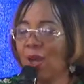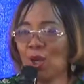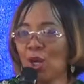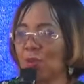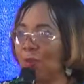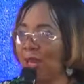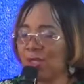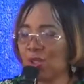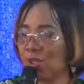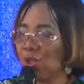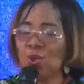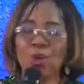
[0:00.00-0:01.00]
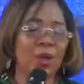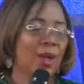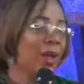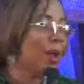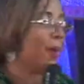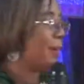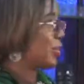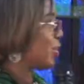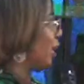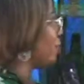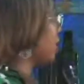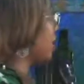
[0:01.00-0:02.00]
God bless you. Pastor MC,